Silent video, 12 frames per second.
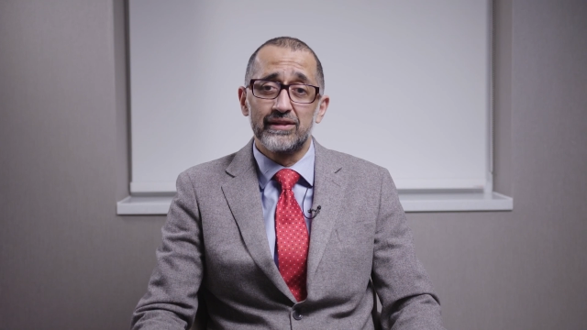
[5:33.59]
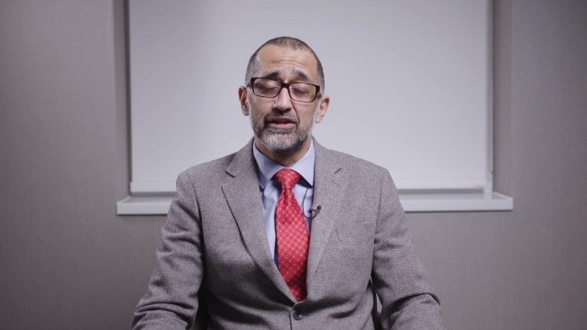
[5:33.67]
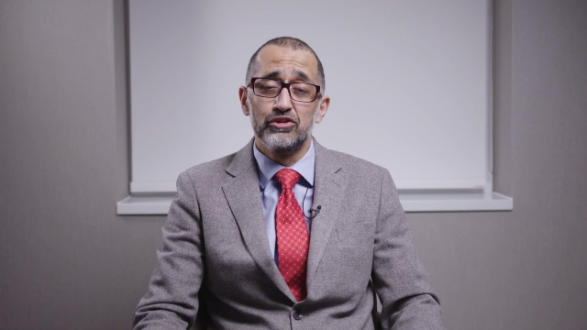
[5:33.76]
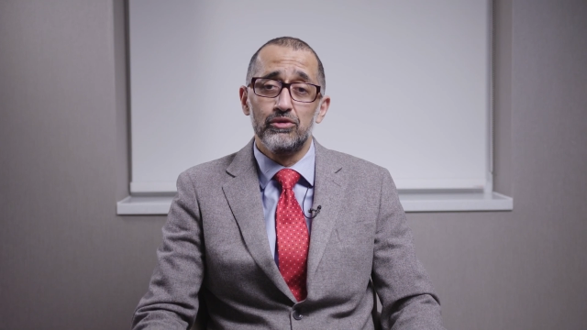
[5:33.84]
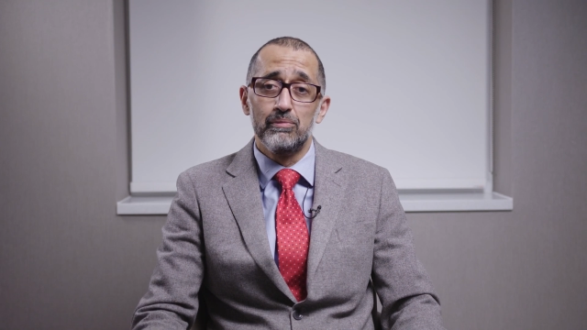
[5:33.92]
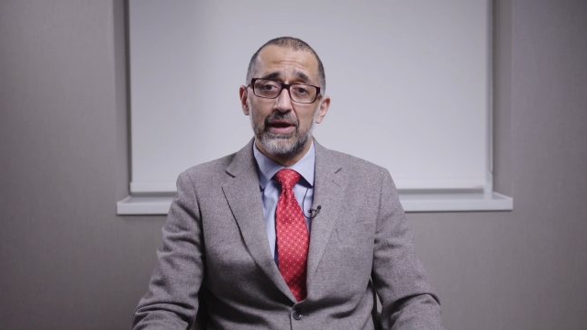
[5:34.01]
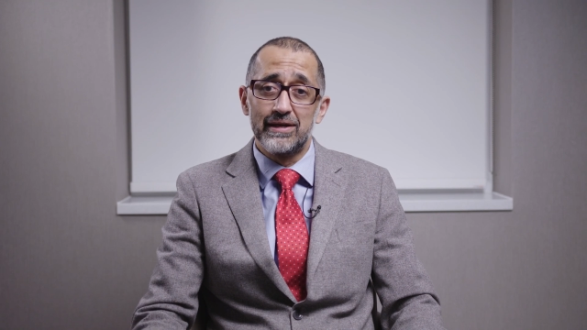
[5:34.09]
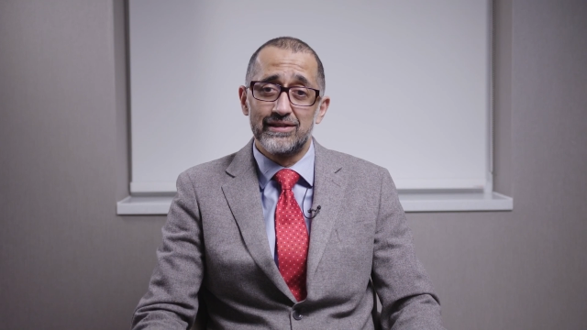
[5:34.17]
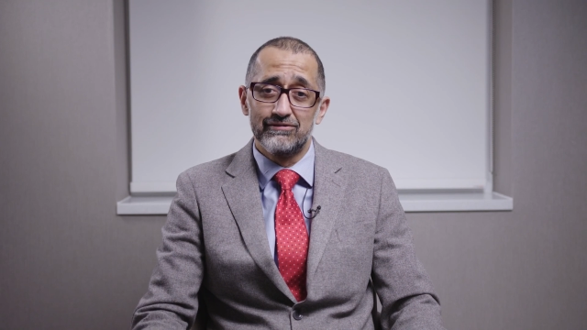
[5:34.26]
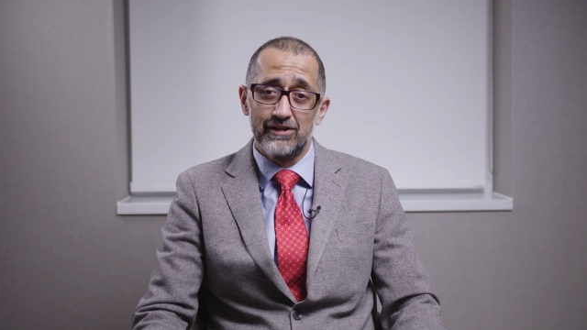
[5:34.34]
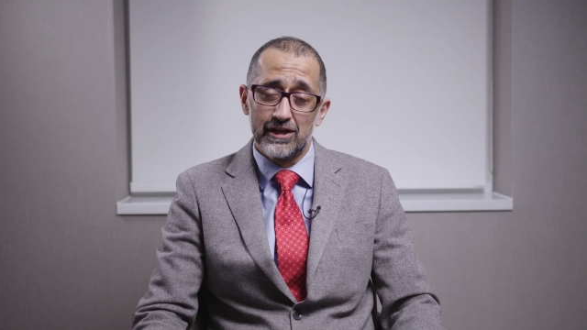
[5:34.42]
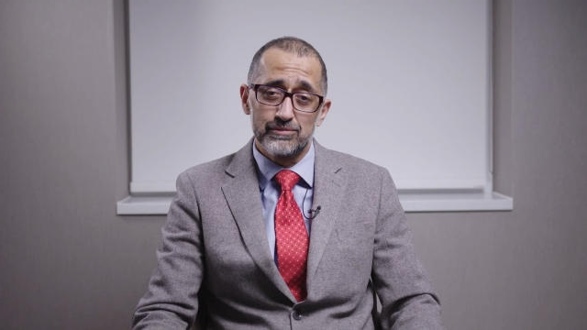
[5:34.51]
that you may
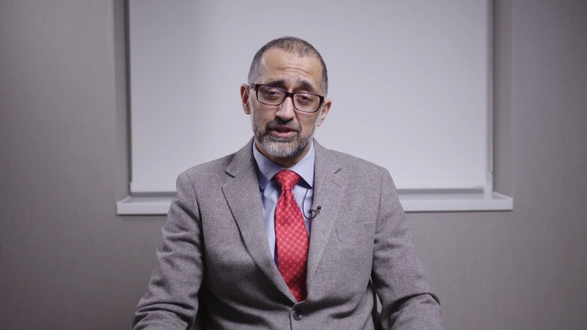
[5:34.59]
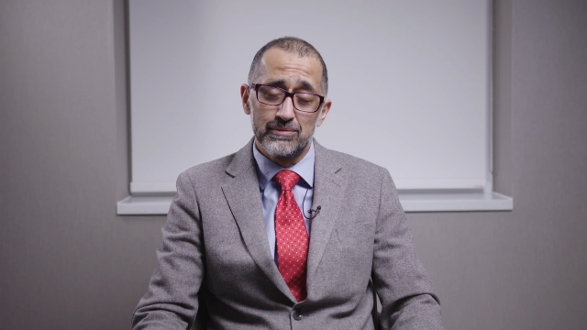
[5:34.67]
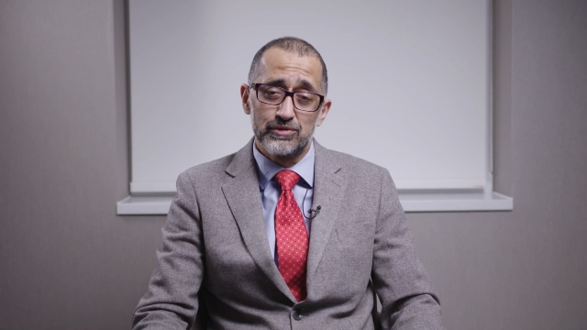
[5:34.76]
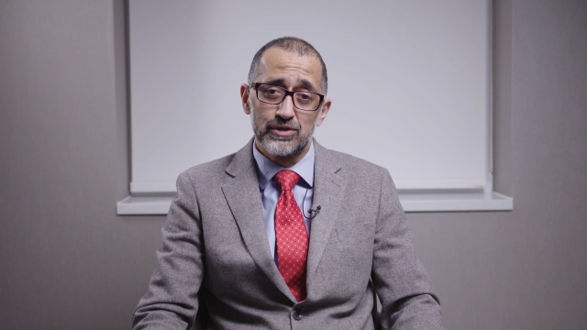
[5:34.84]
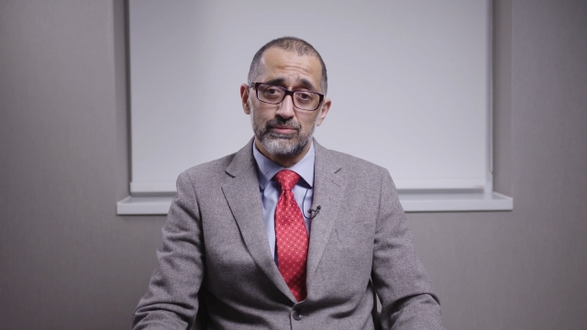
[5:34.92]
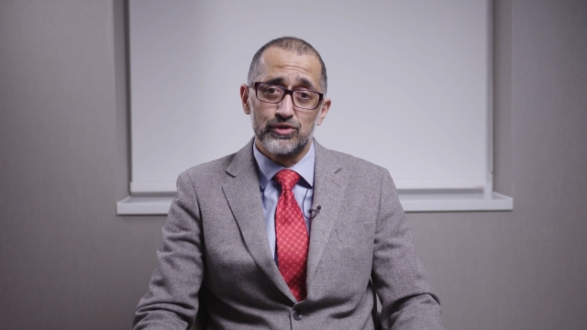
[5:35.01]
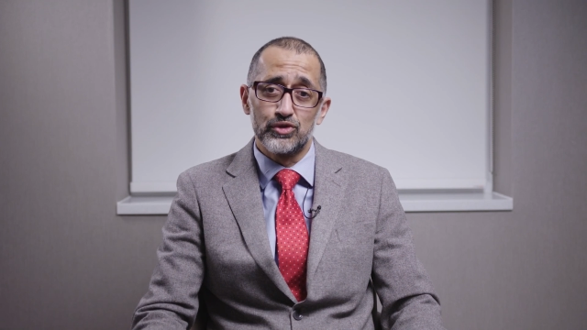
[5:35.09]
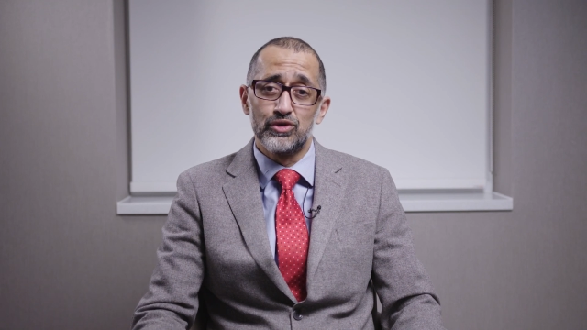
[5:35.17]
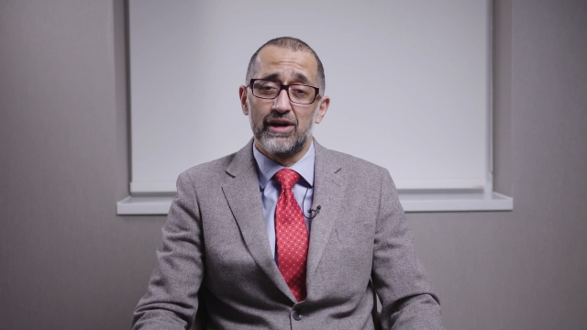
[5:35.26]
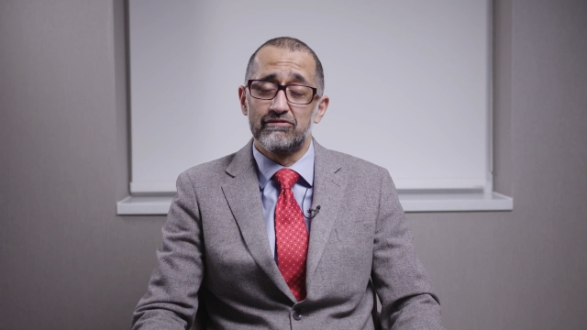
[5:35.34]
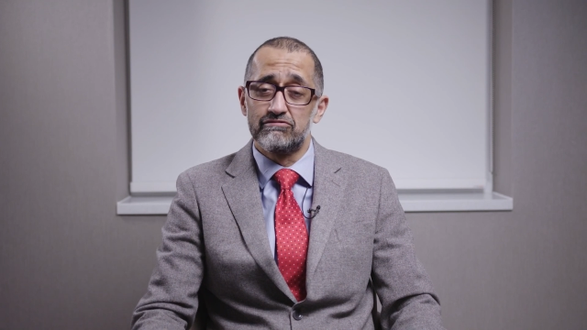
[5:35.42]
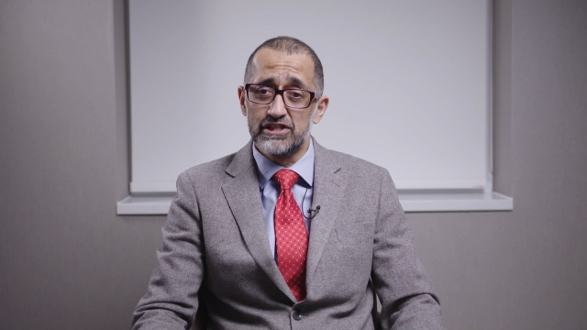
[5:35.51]
develop symptoms or you
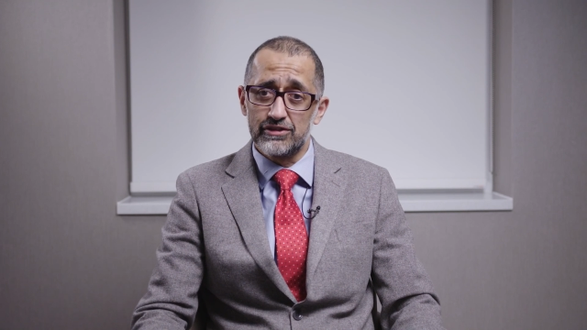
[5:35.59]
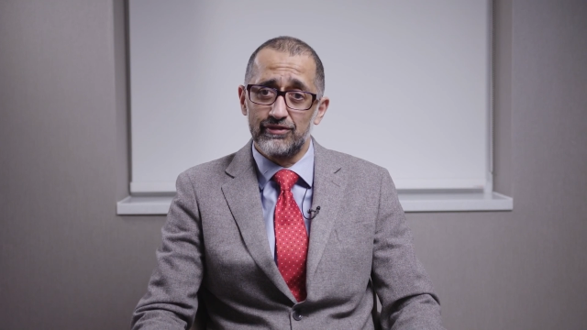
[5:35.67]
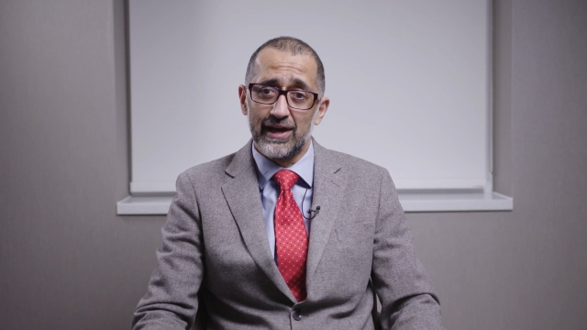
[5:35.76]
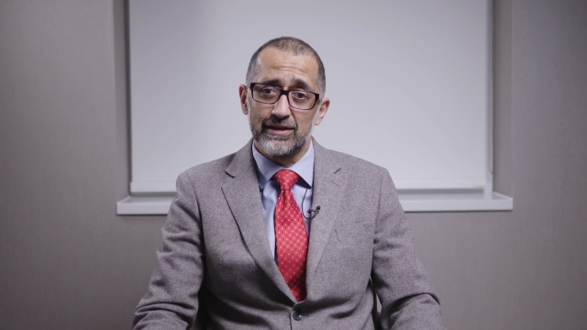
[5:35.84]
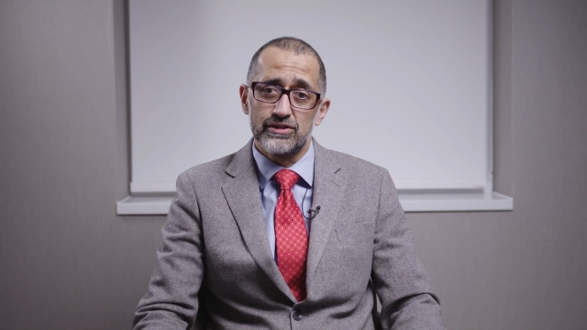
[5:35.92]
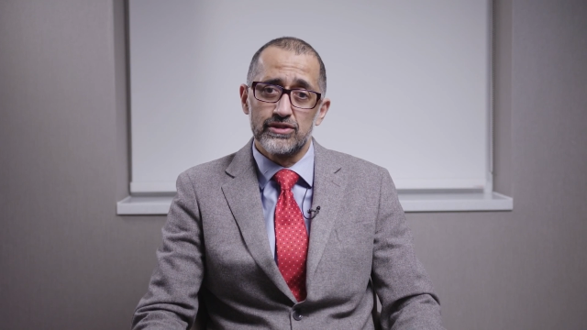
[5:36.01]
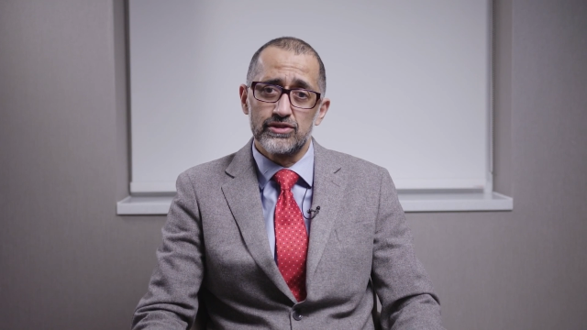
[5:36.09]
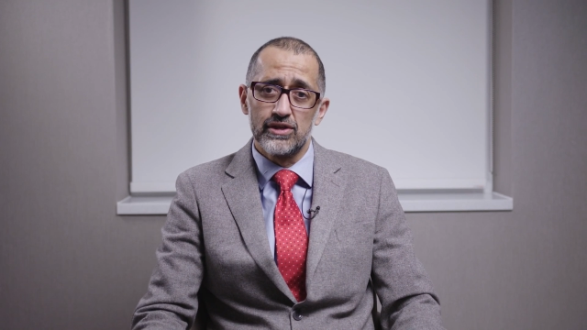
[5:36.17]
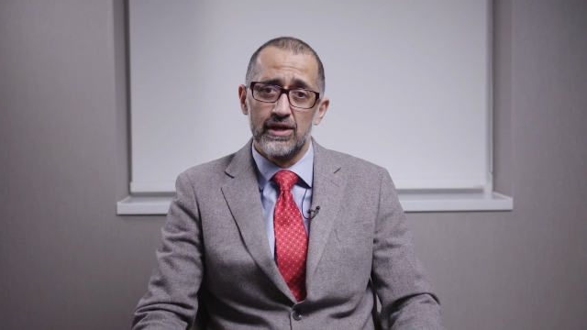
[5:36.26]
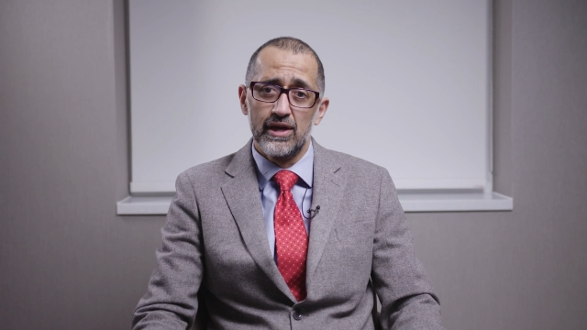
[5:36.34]
have risk factors,